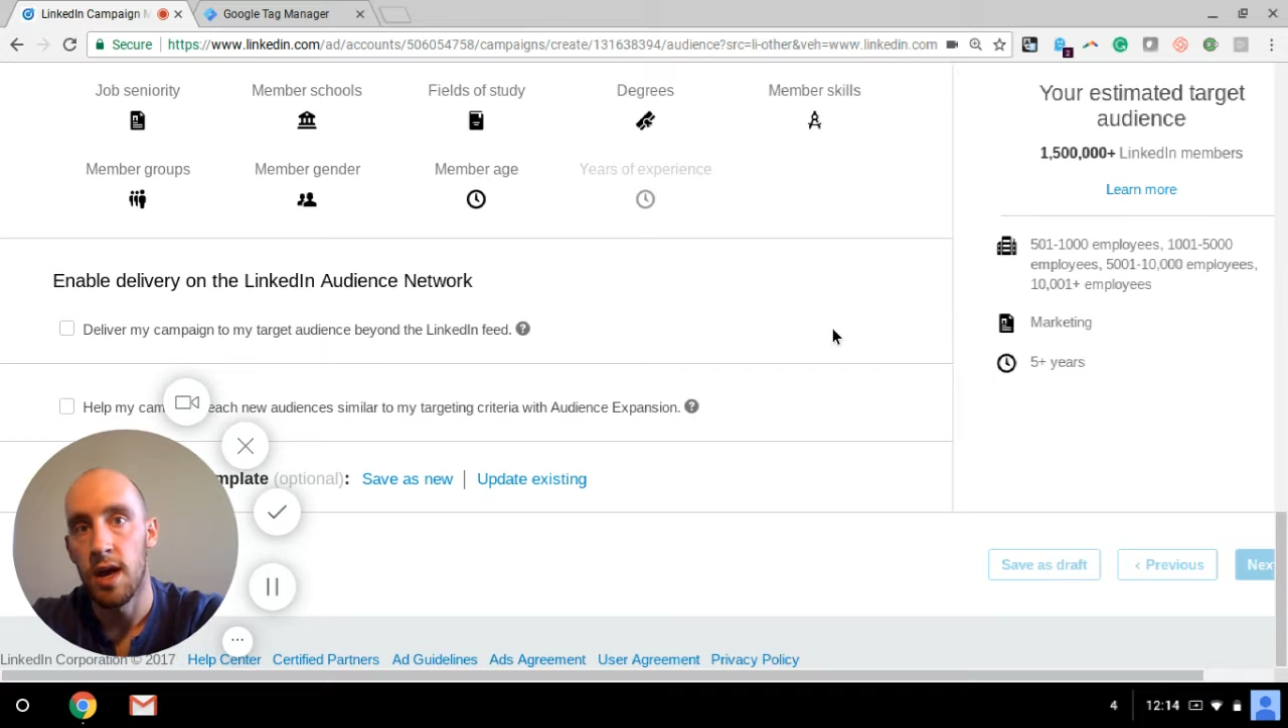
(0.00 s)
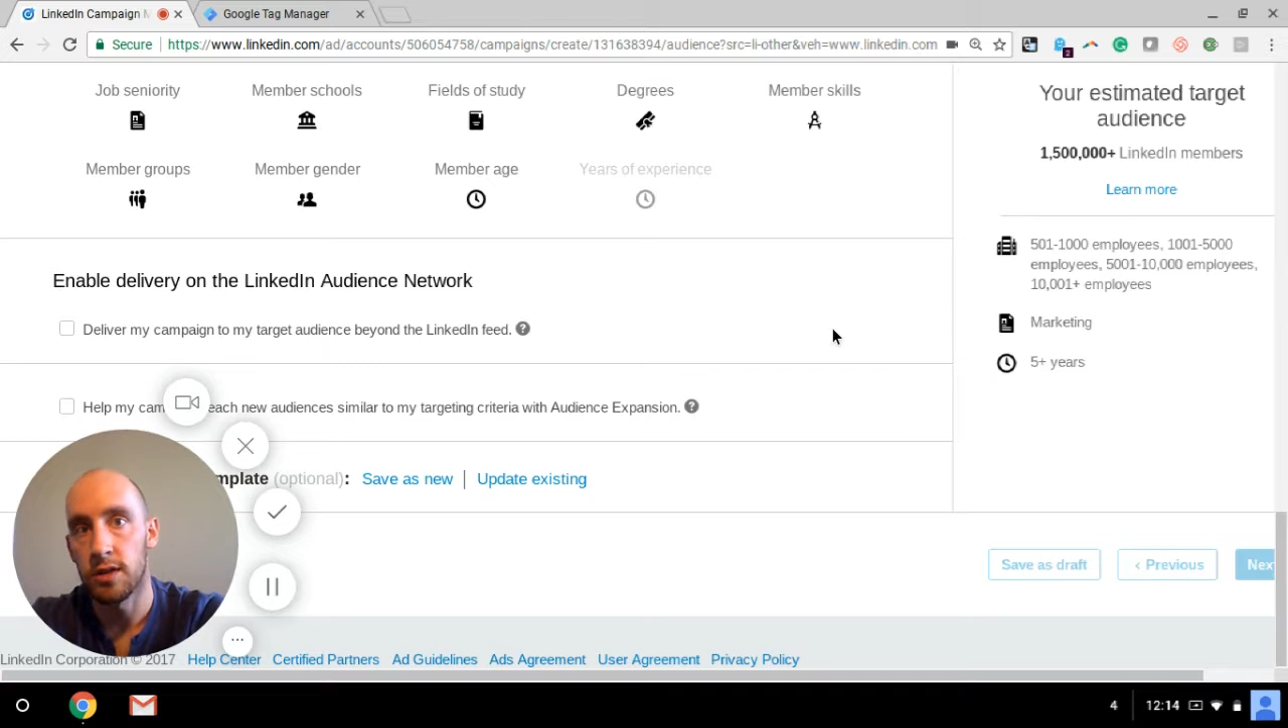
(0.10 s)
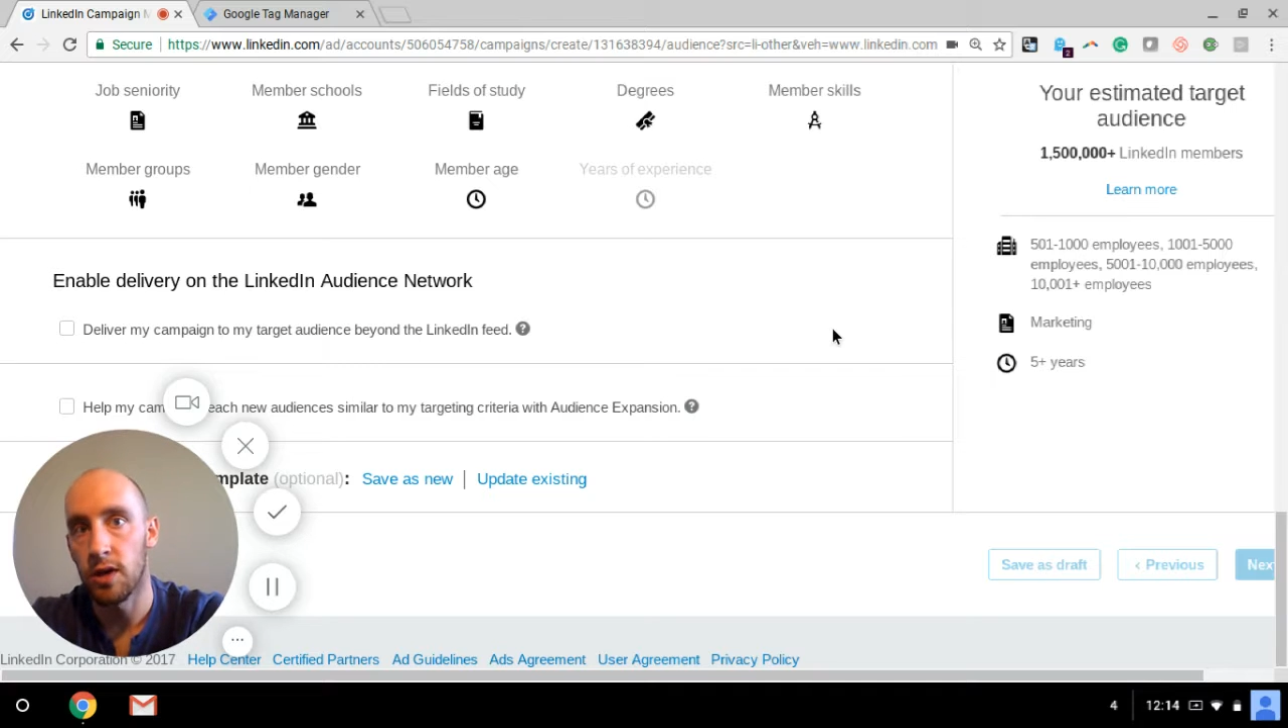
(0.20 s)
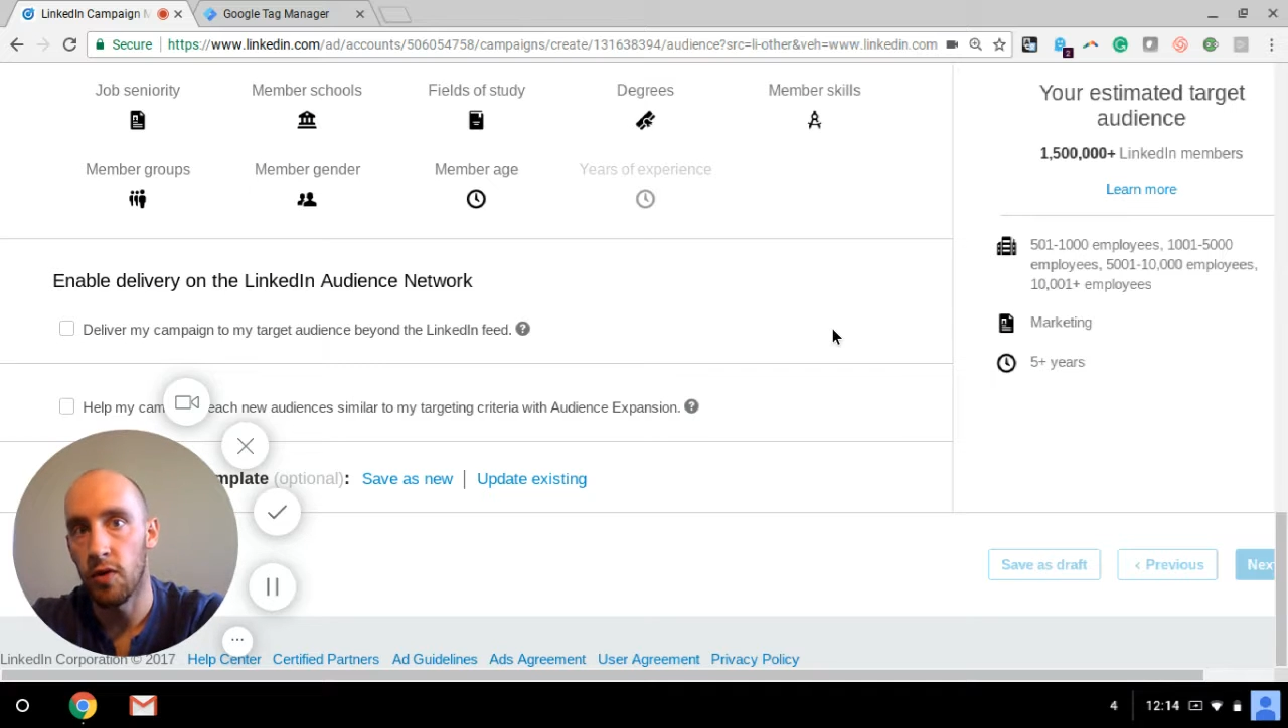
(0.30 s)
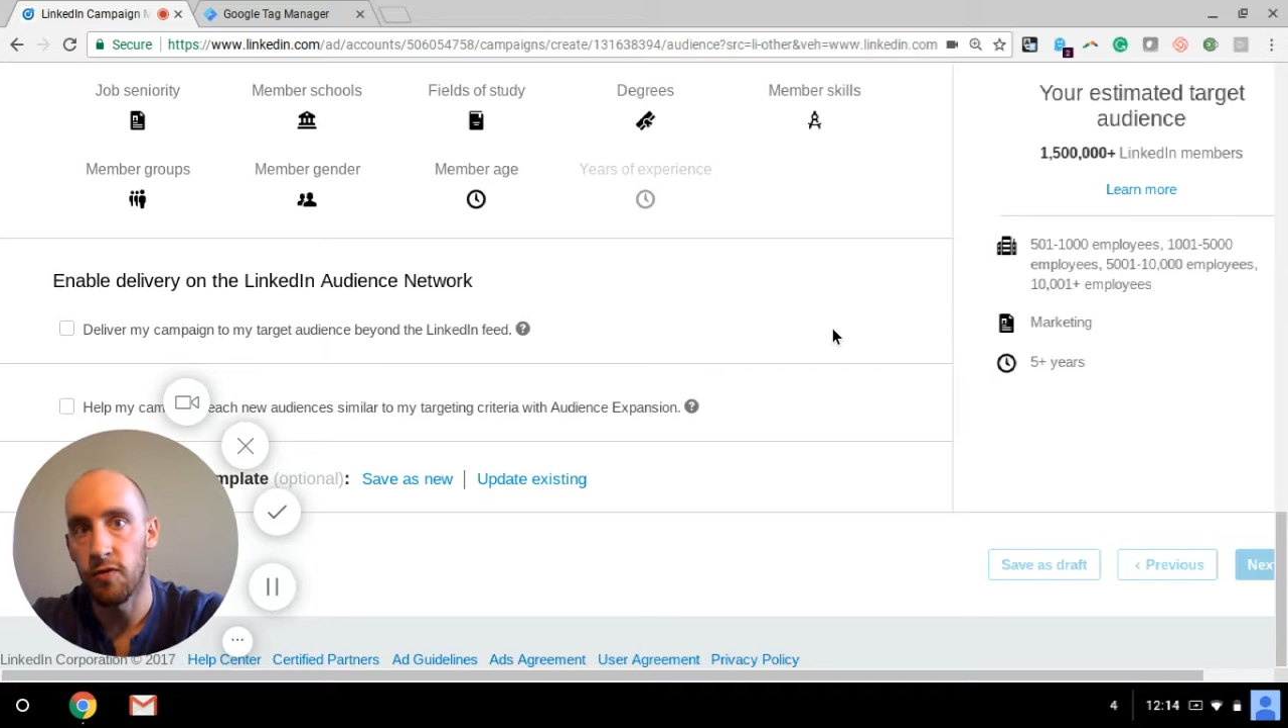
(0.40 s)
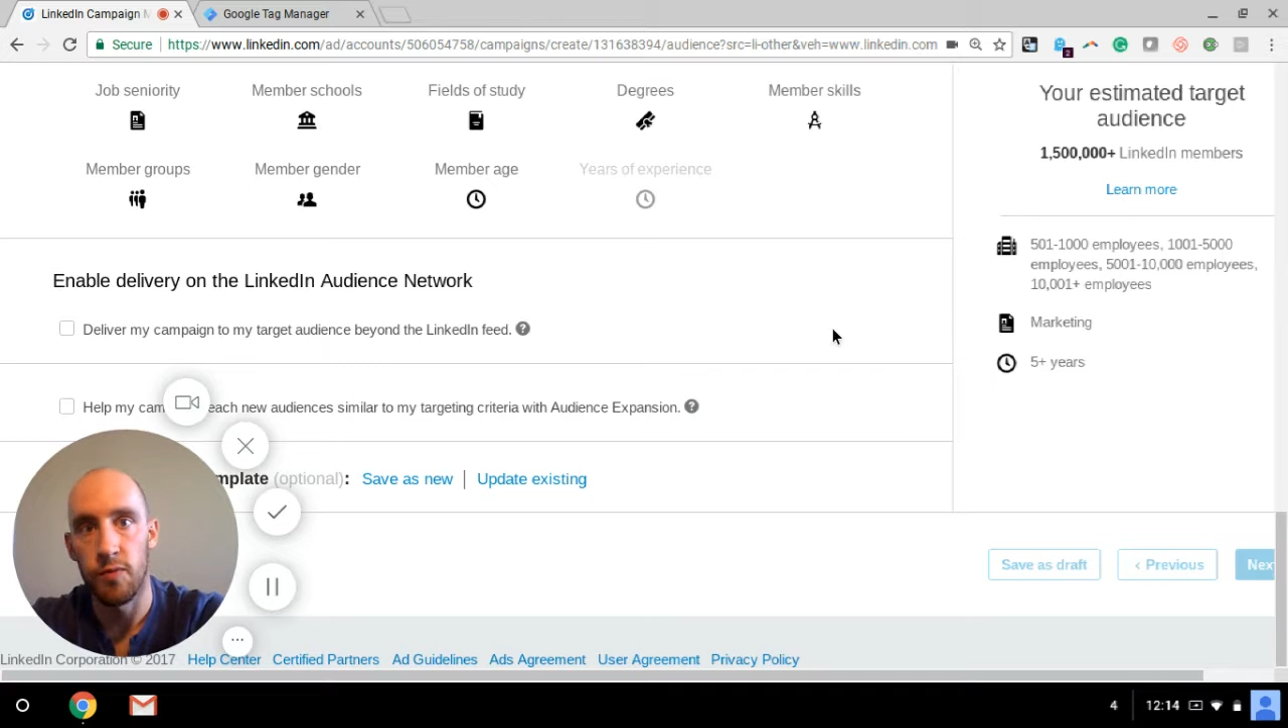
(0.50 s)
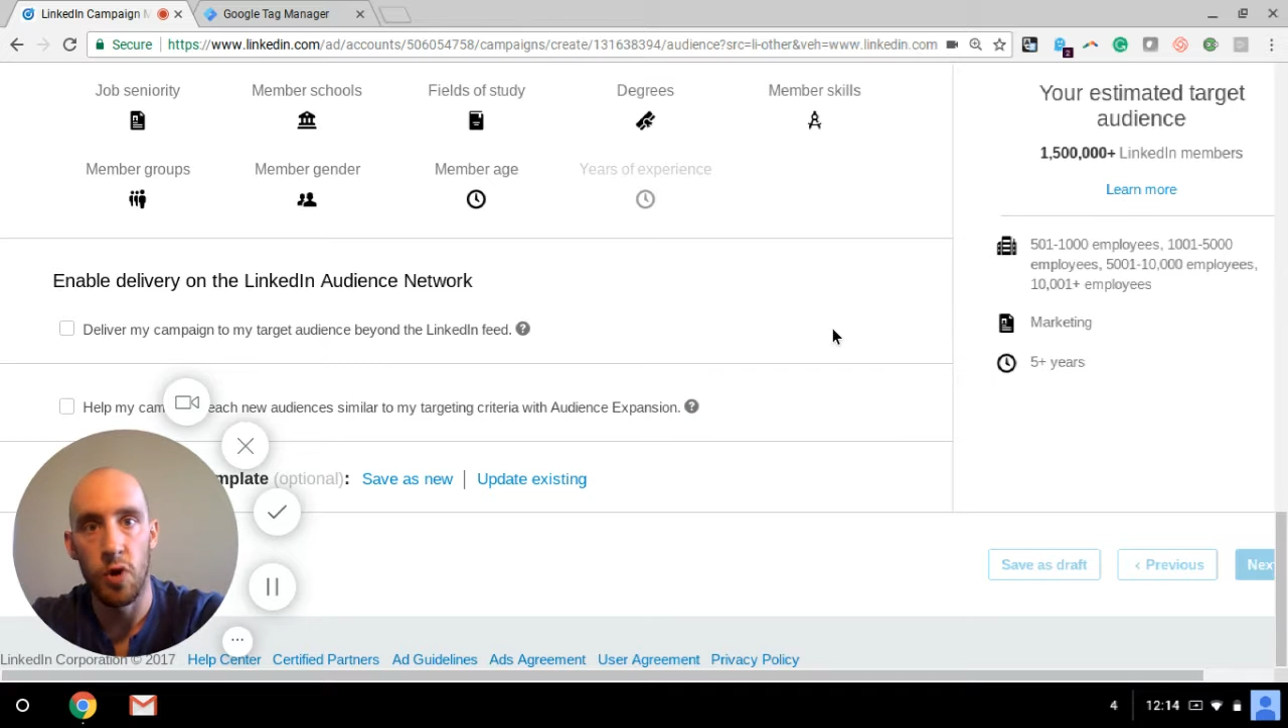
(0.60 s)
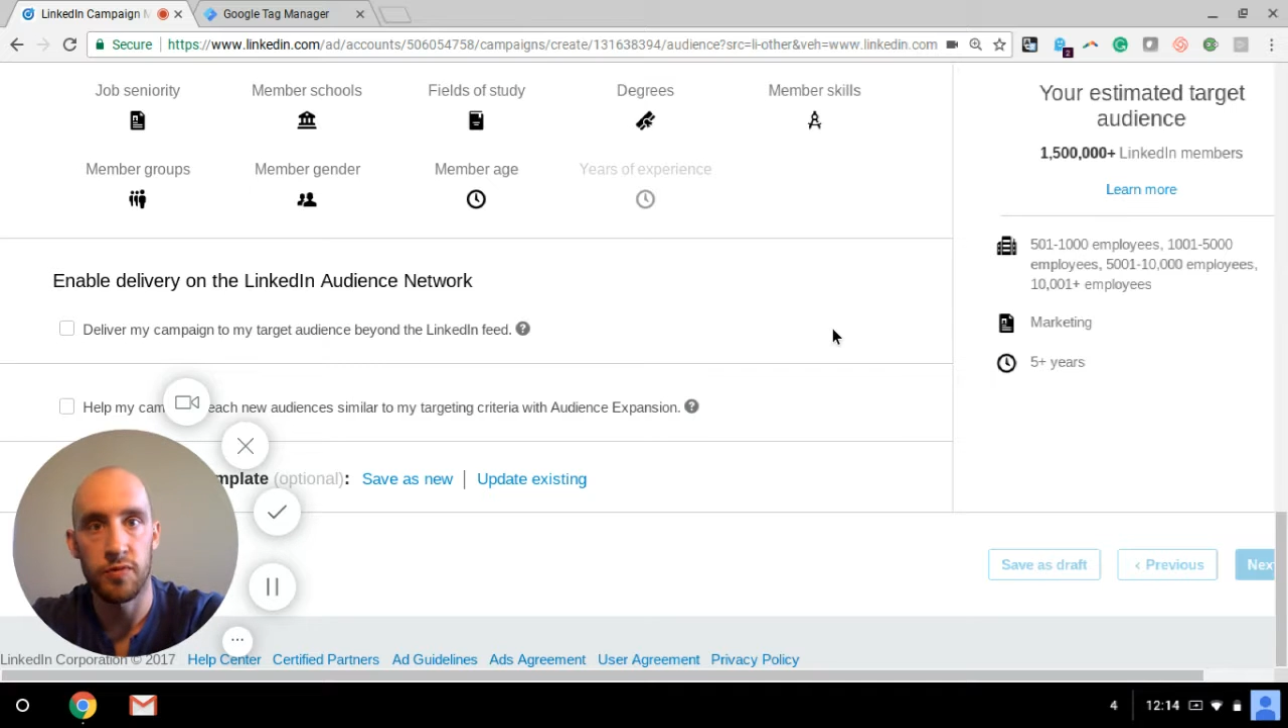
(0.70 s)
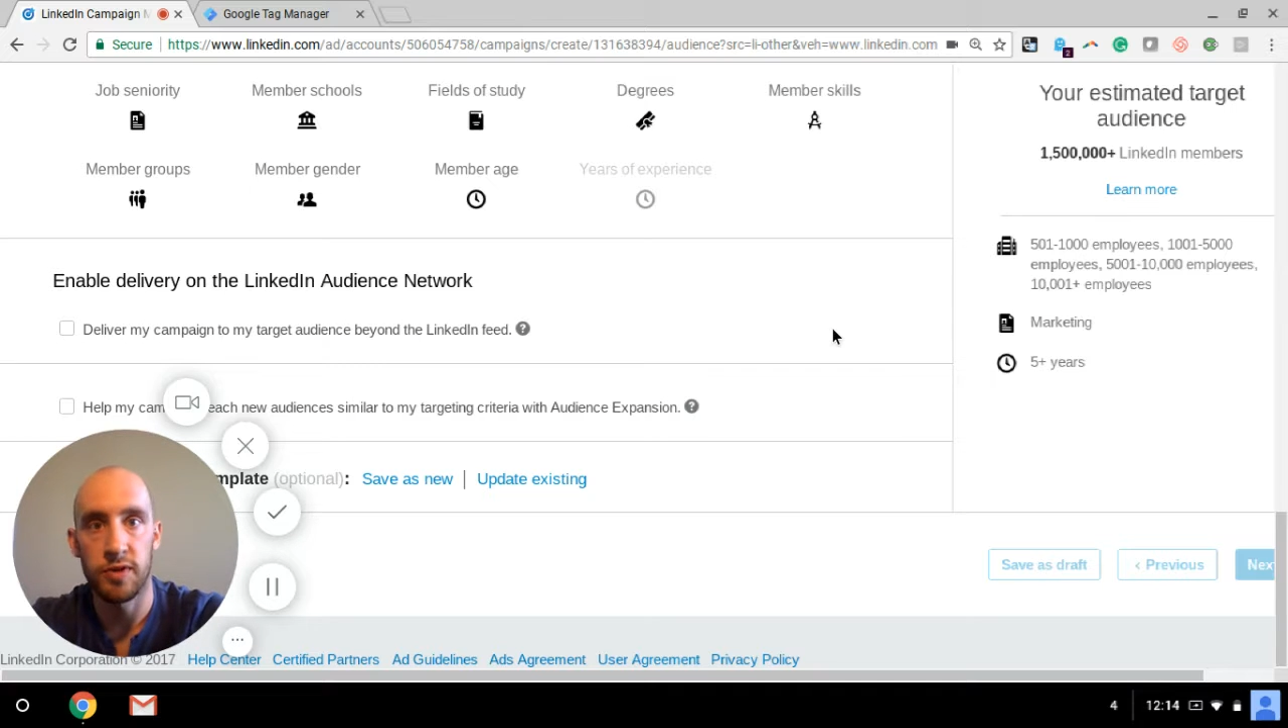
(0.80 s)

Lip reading: So for most